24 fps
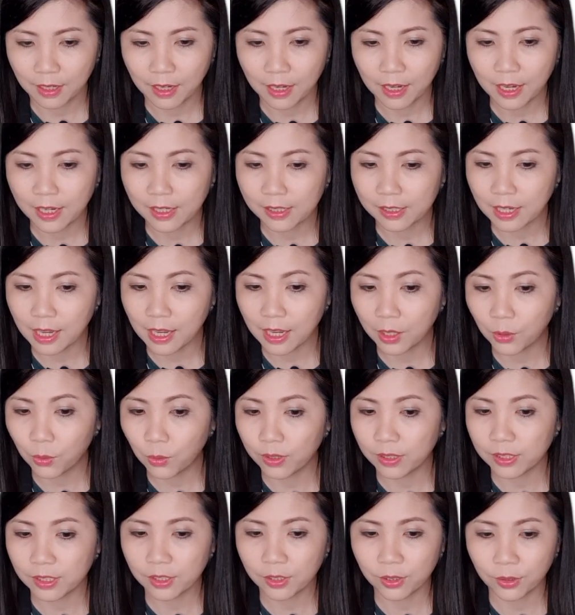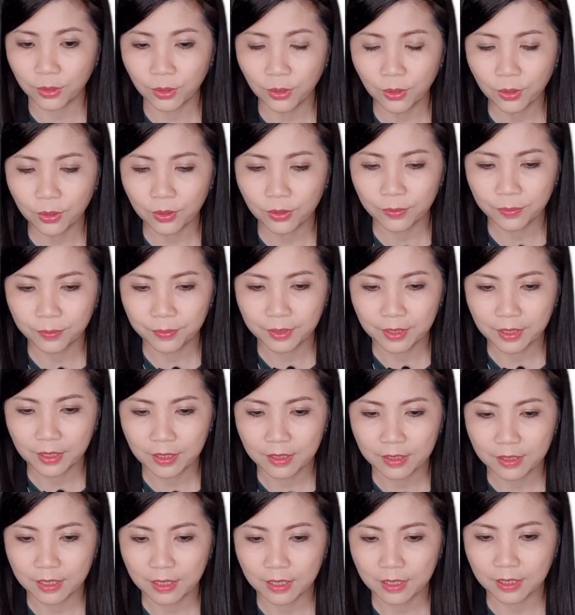is equals to
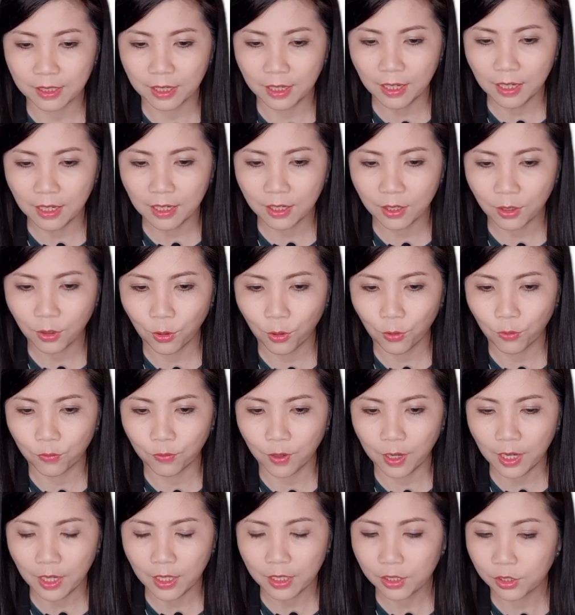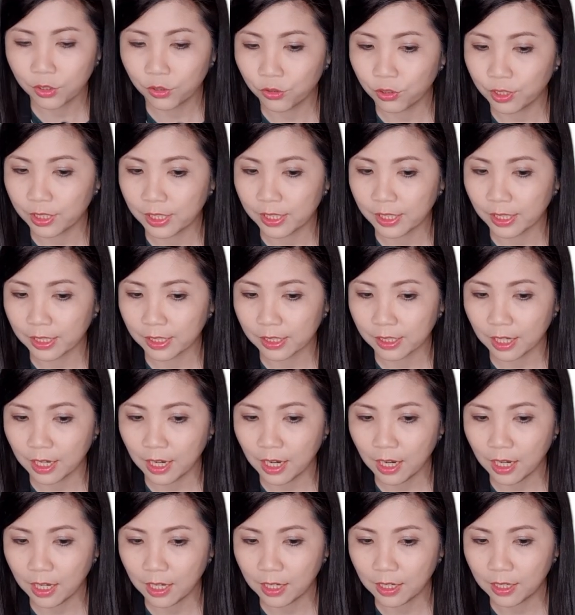theta over
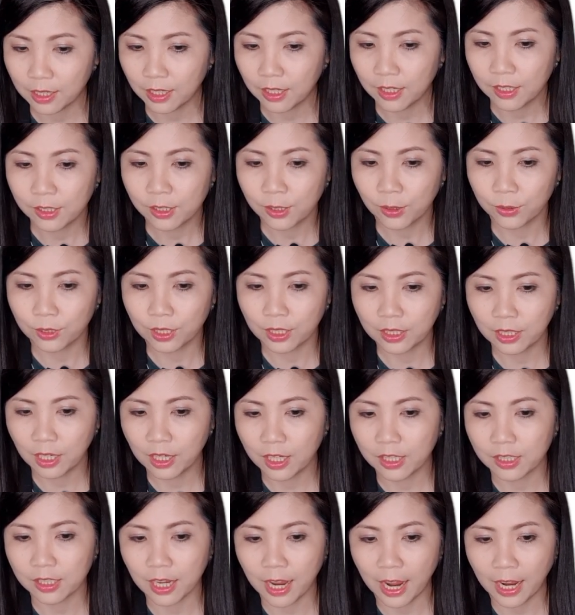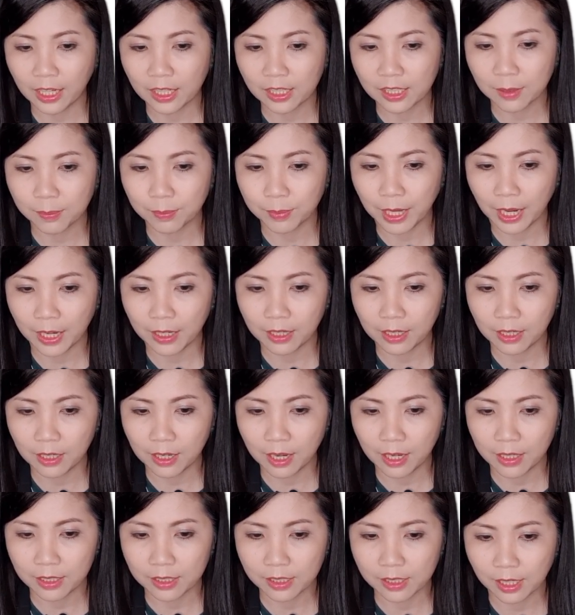360. So theta is the angle subtended
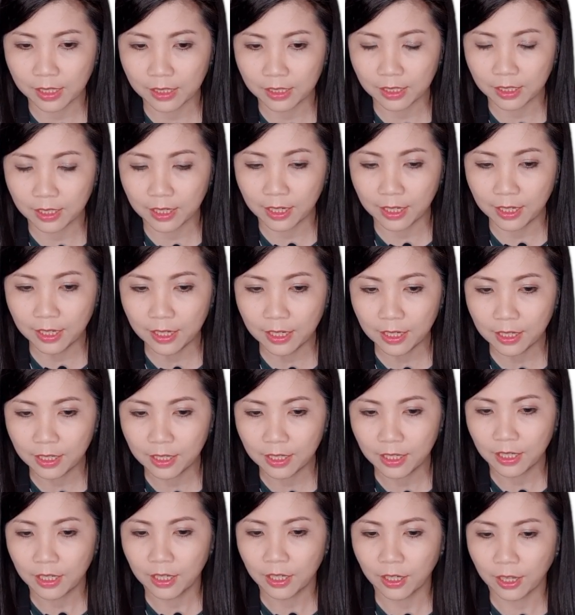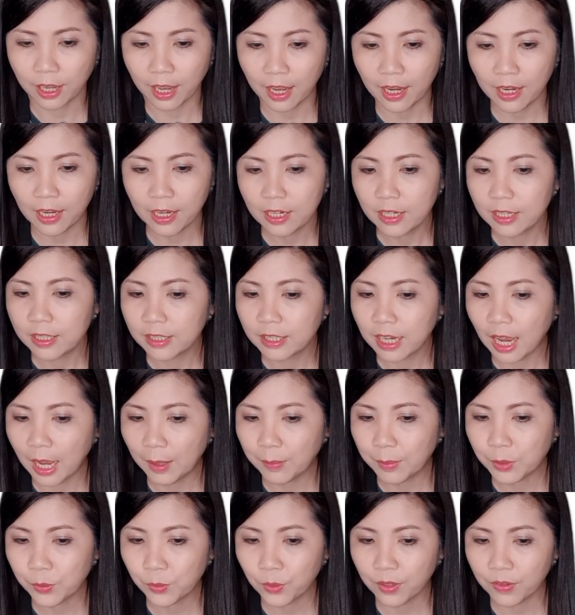at the center here, okay,
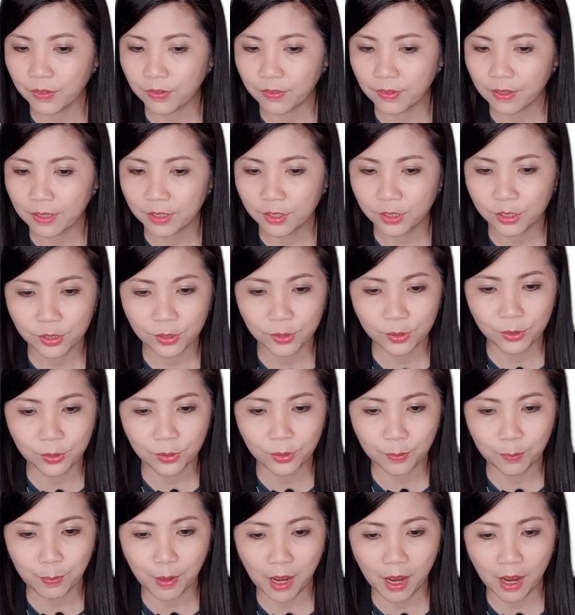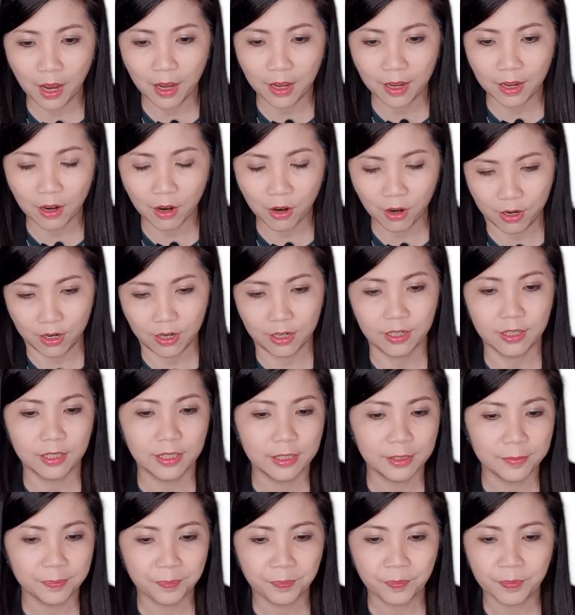times with 2 pi r.
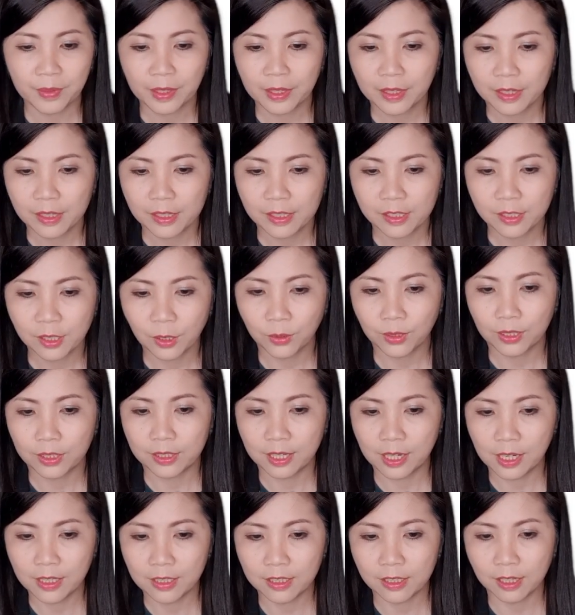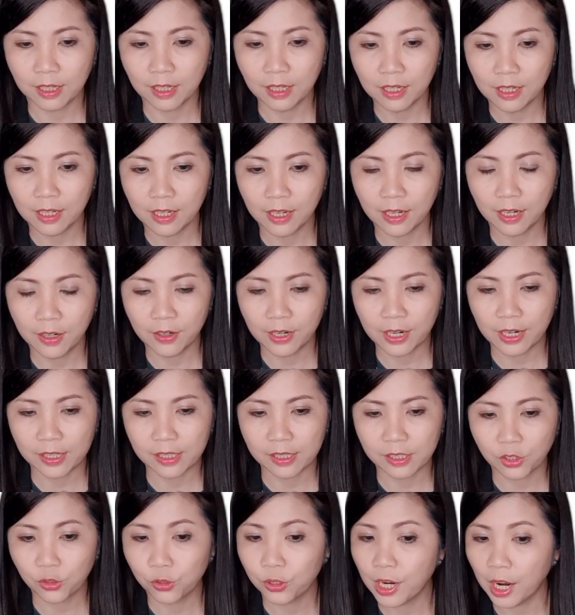So the theta here
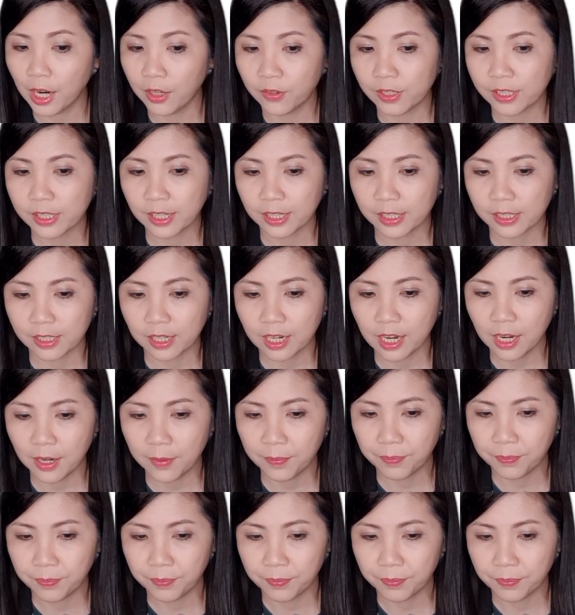is 360